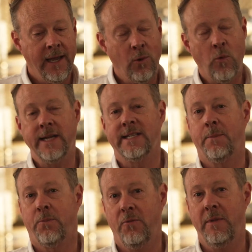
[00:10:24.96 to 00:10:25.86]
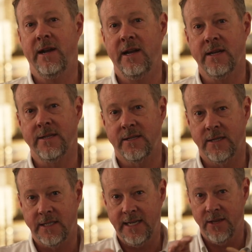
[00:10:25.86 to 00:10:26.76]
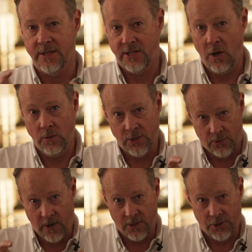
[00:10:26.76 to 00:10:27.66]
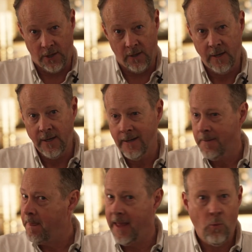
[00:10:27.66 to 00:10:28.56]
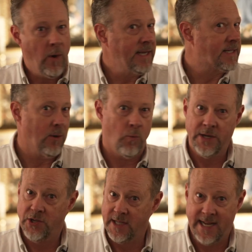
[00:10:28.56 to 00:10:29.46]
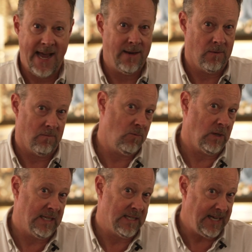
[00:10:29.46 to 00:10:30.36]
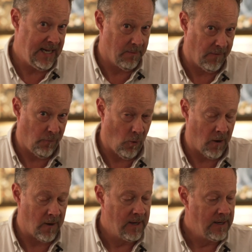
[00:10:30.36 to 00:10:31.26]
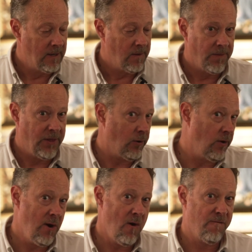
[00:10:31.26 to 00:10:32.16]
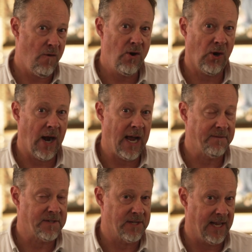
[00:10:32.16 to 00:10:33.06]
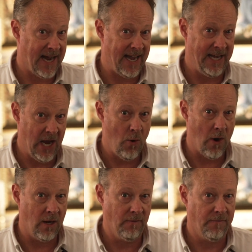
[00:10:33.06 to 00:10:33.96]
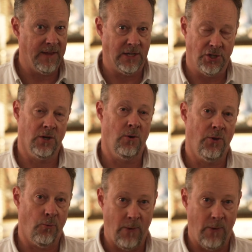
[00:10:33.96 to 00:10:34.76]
in ways that permitted us to see the stone structure in ways that we just hadn't really seen before. There are no photographs that I know of that show the